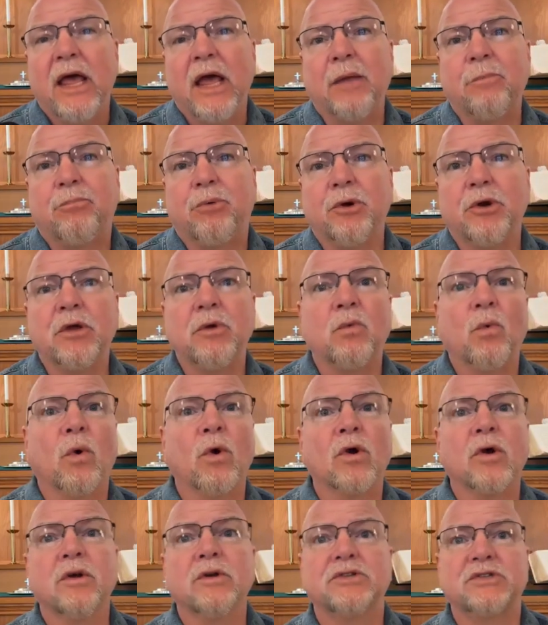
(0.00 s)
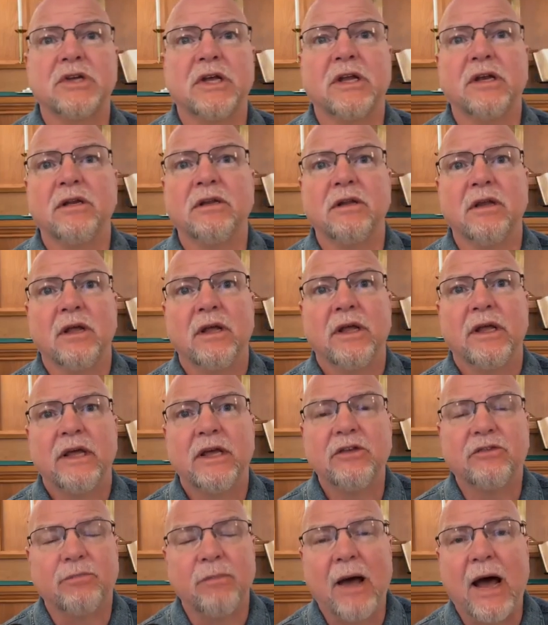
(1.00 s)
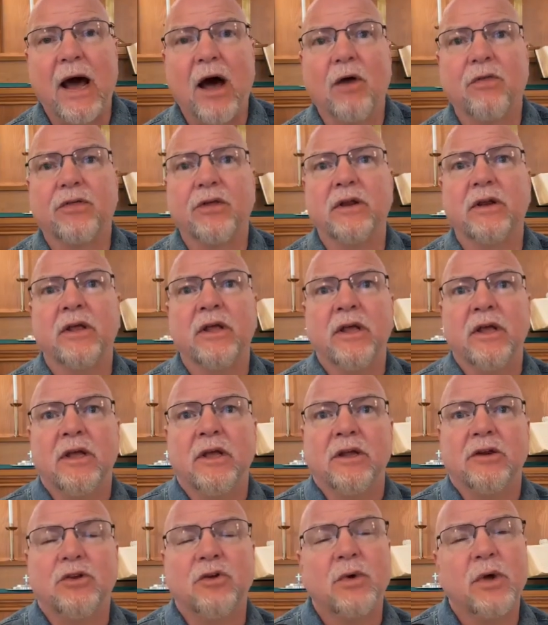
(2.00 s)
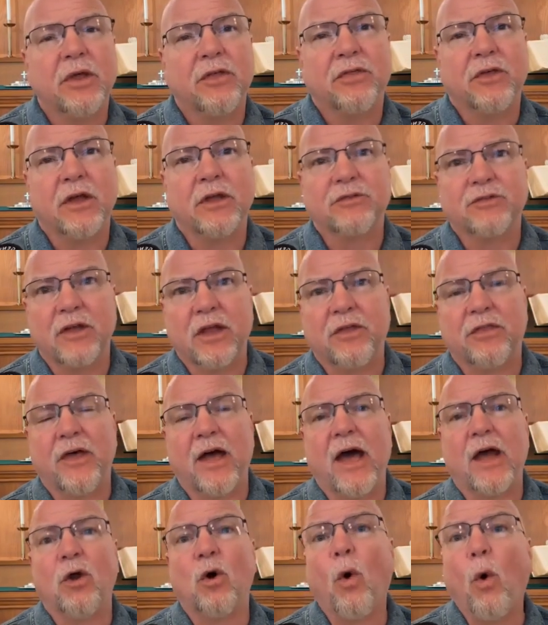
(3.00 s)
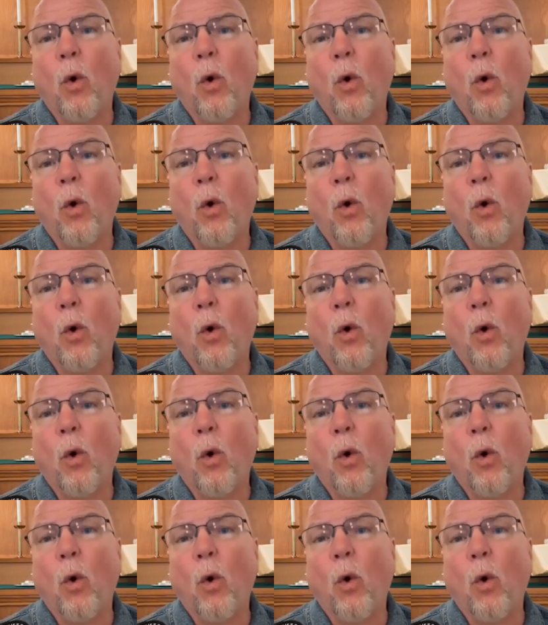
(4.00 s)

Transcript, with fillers: and putting words in his mouth and doing things like that.